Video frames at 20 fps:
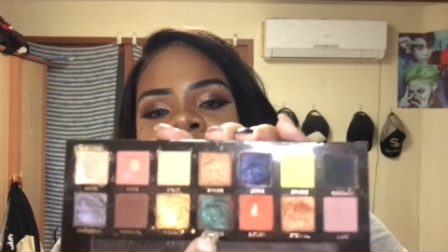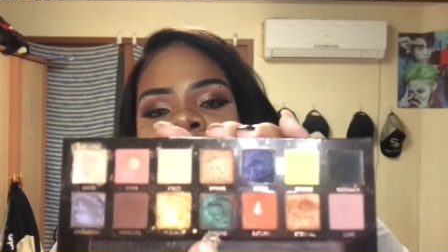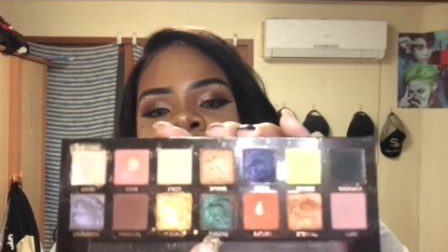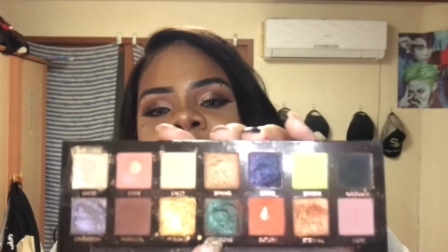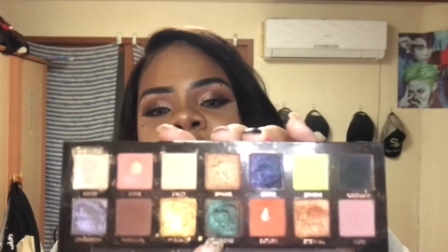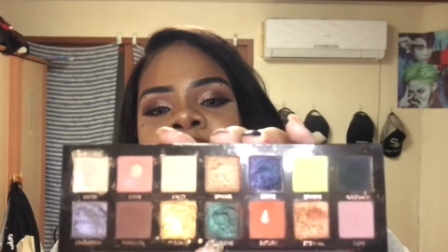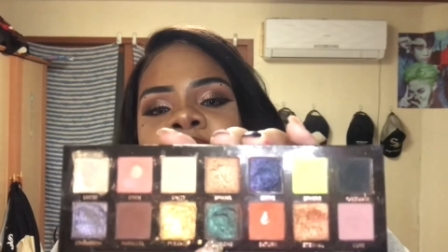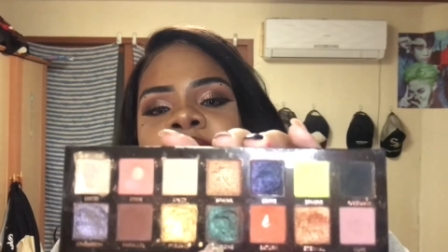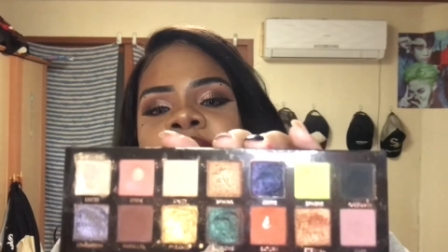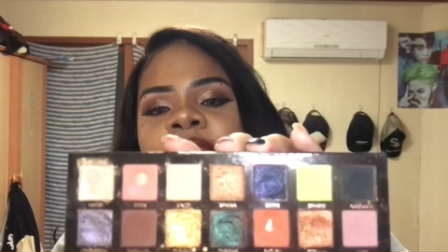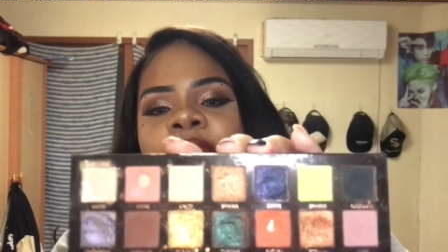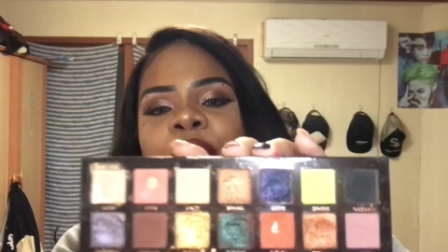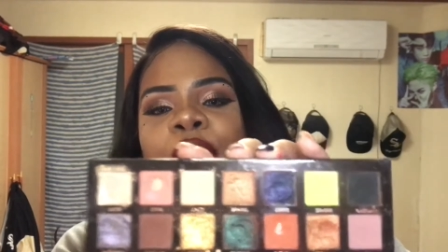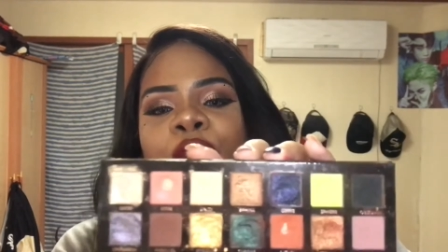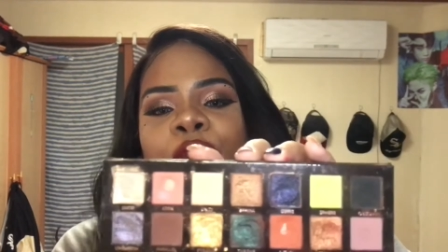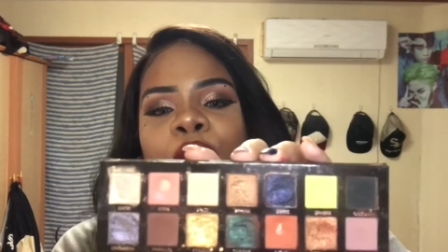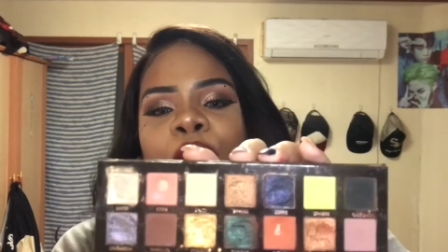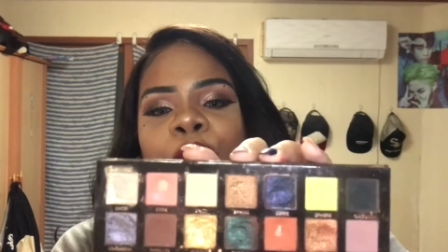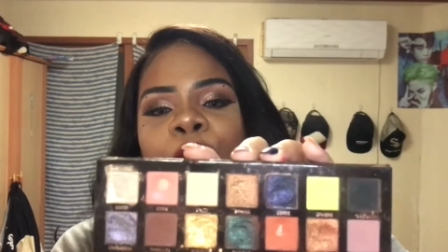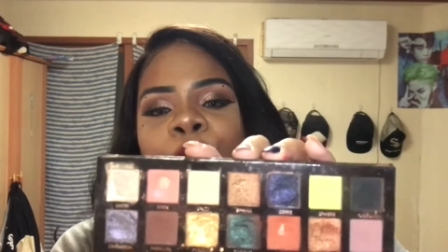Starting to like
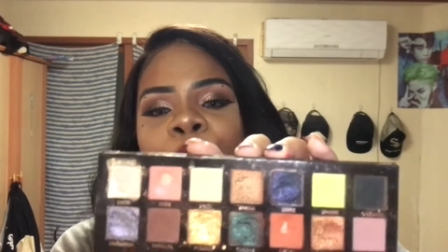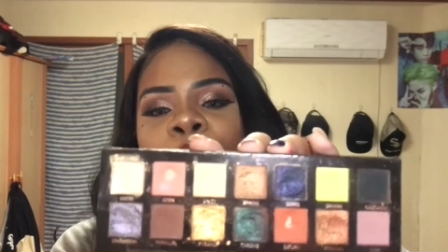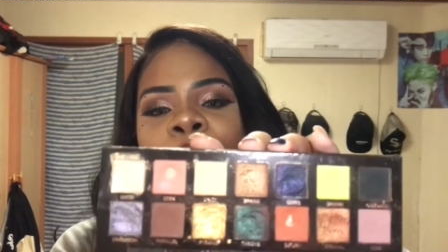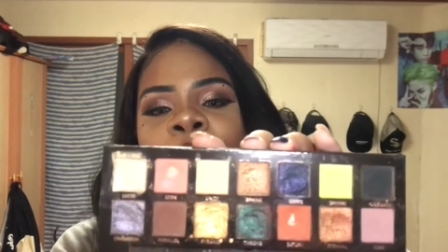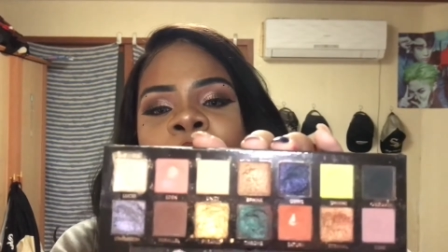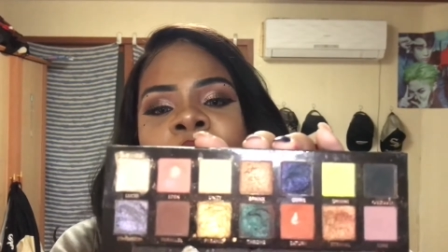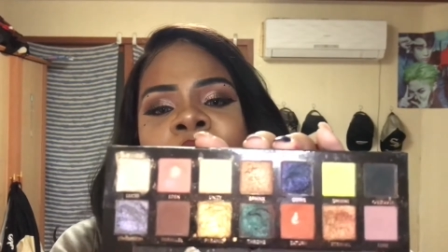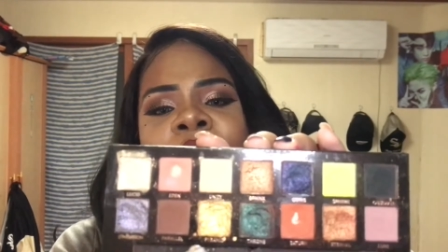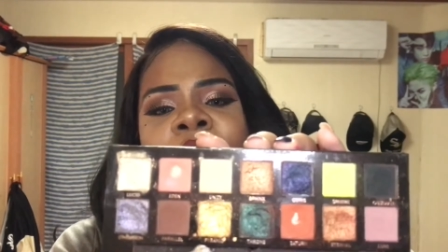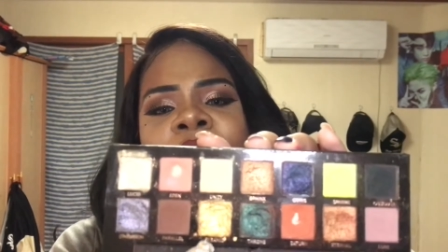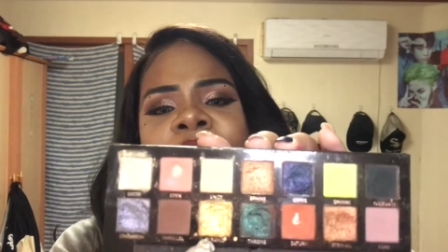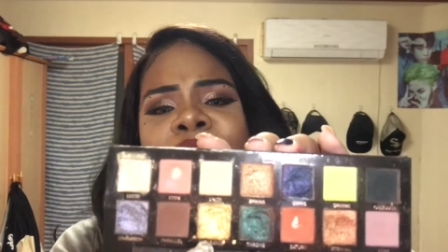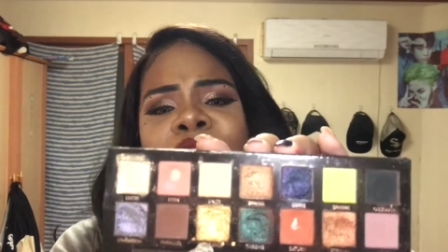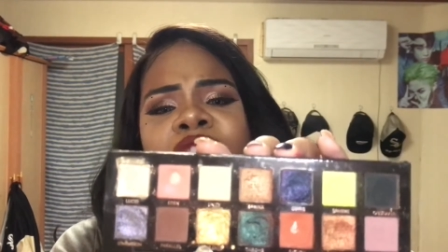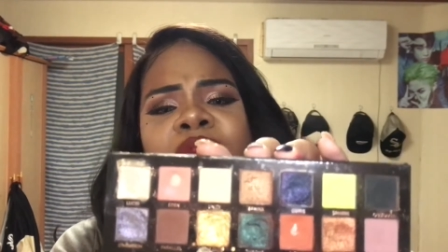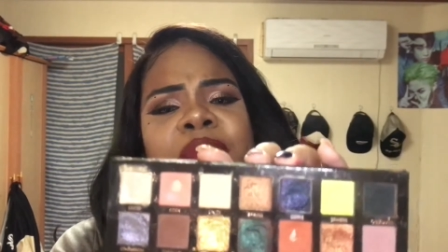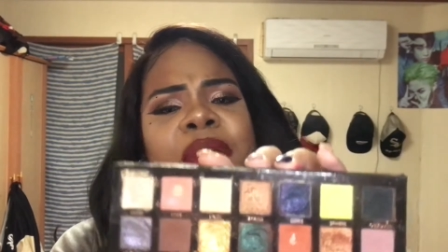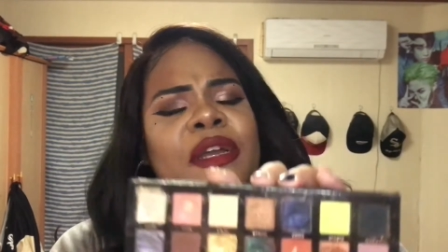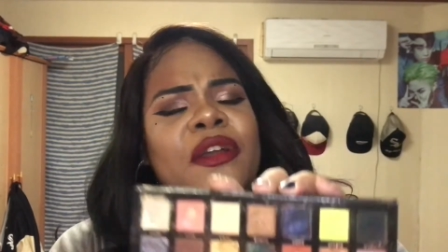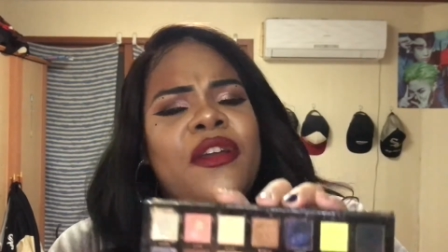Throne. I use
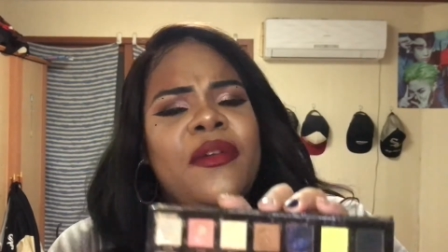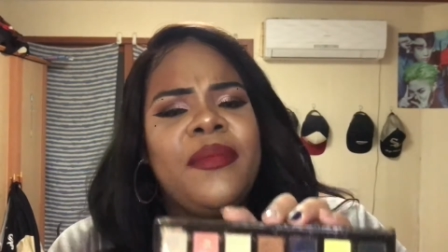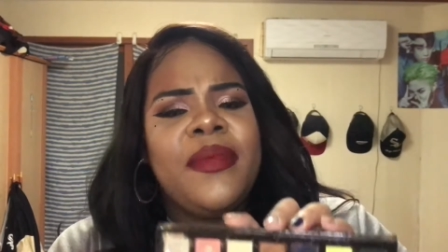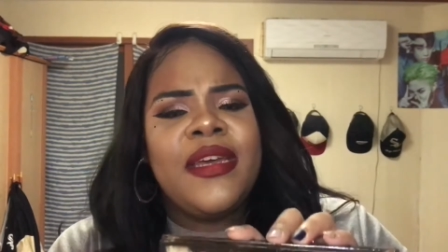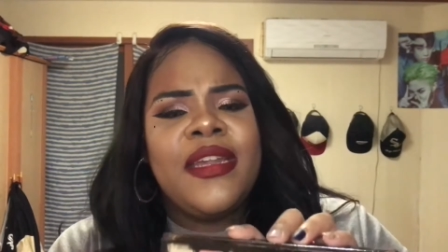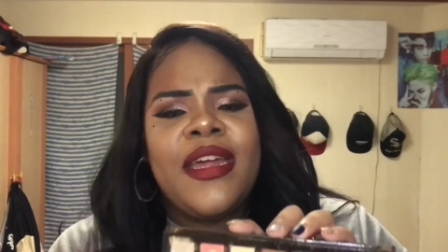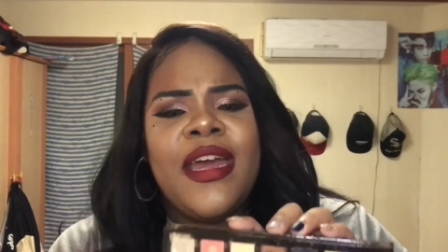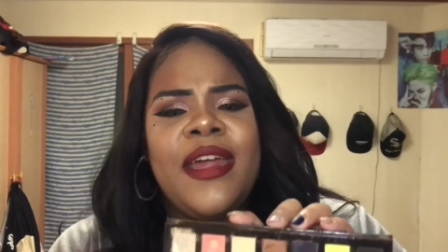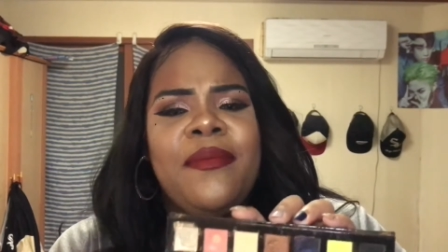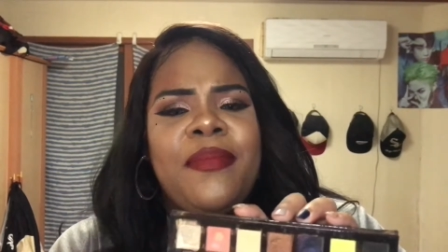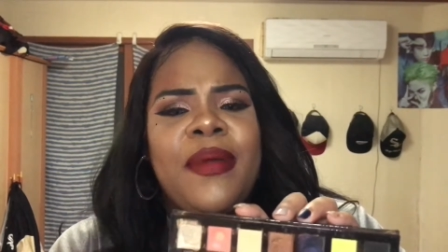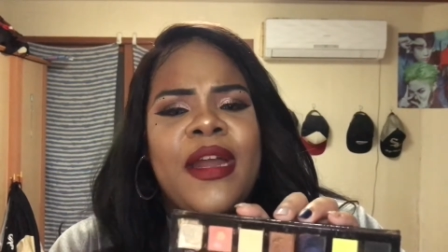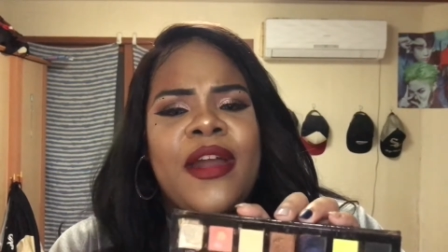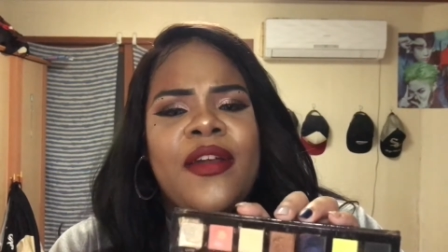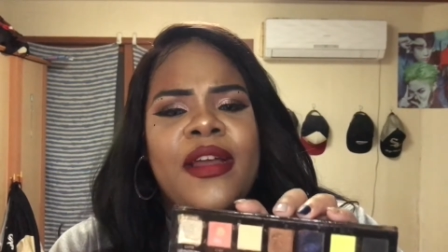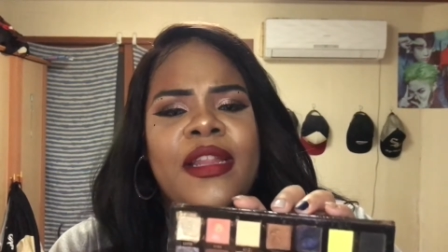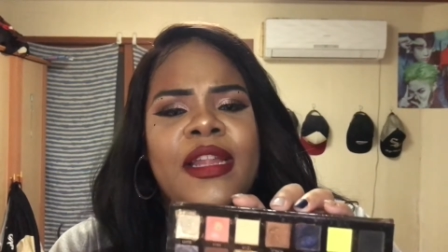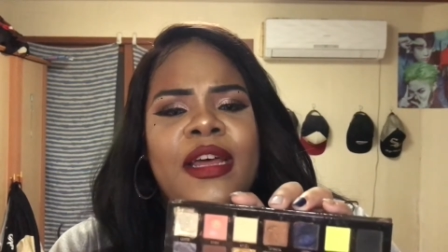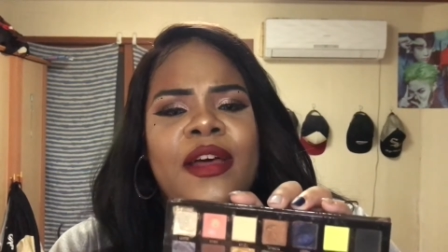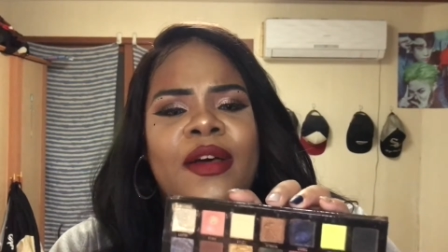Pyramid and
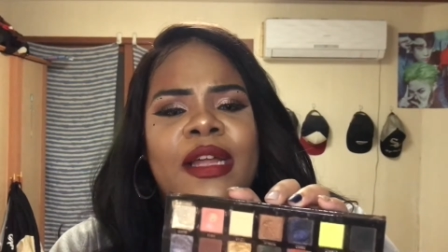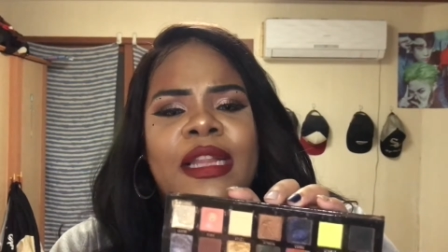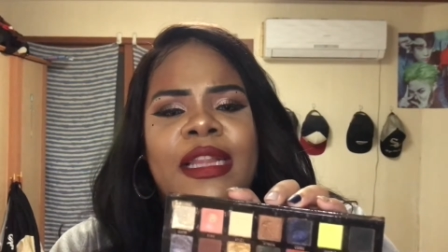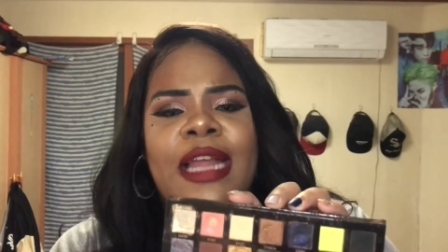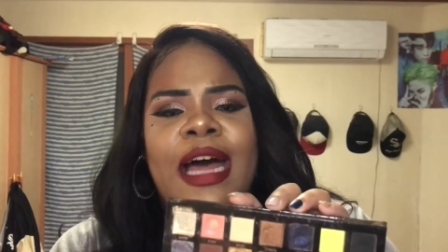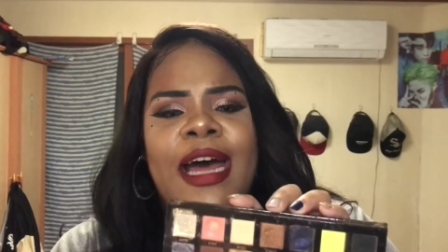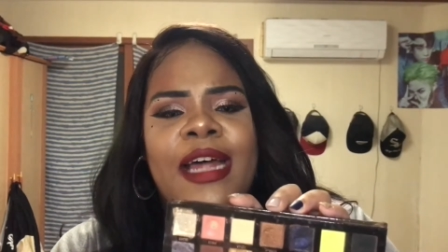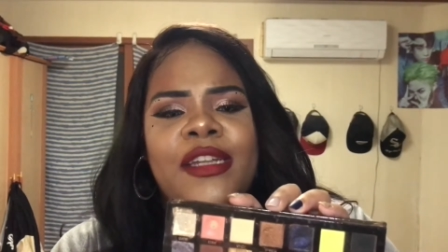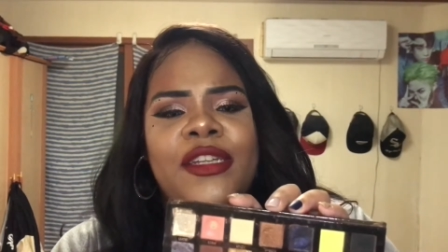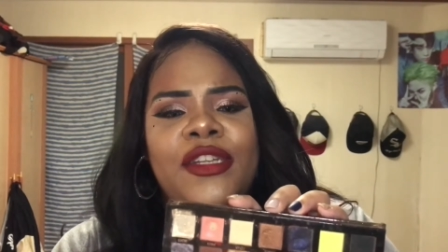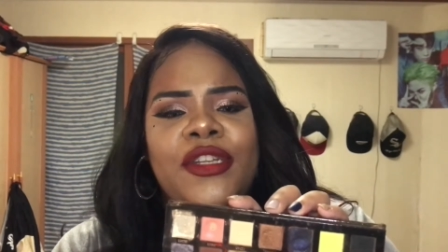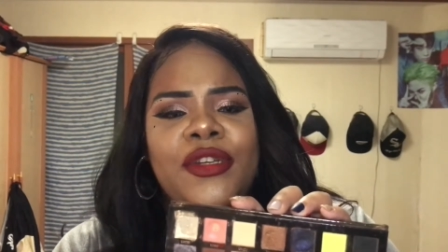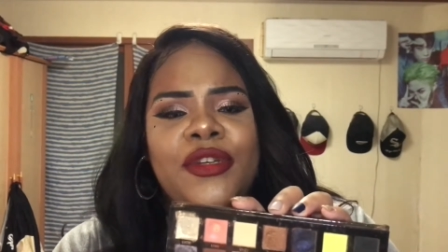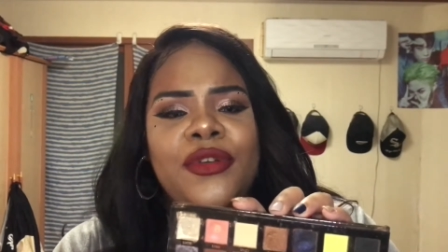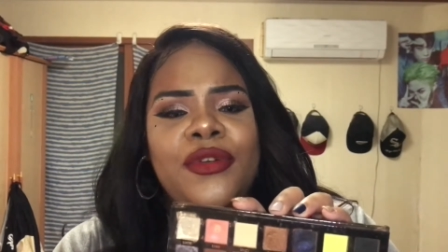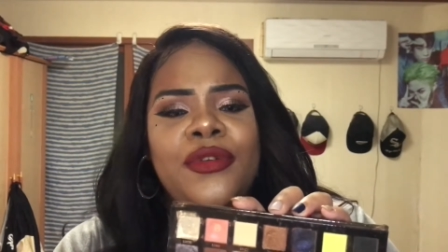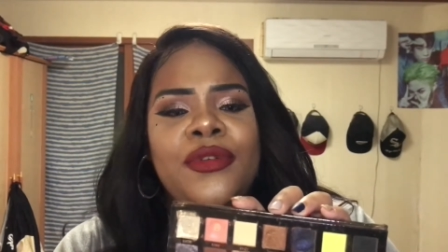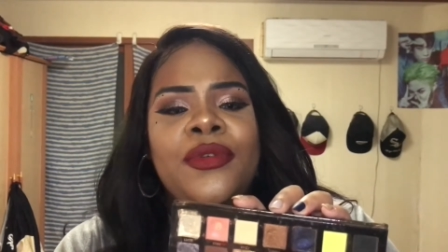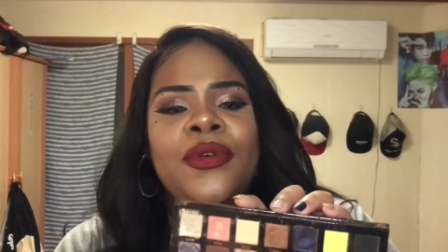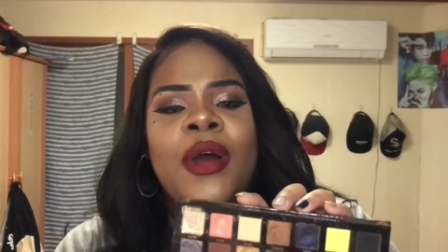Parallel a lot
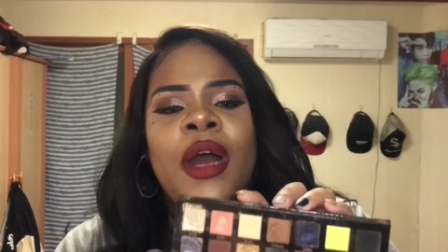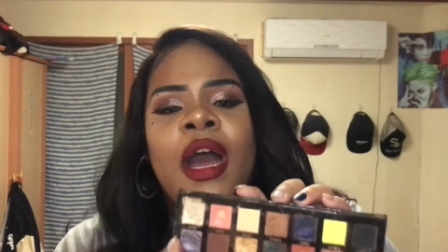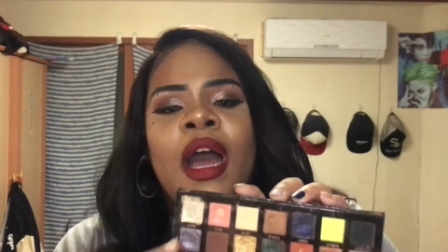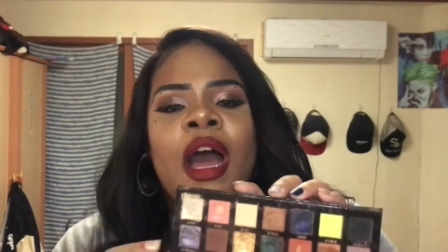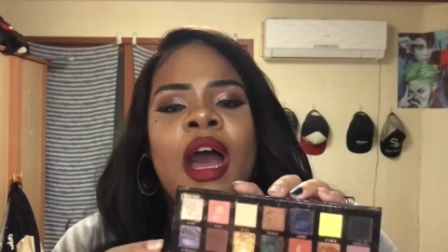too.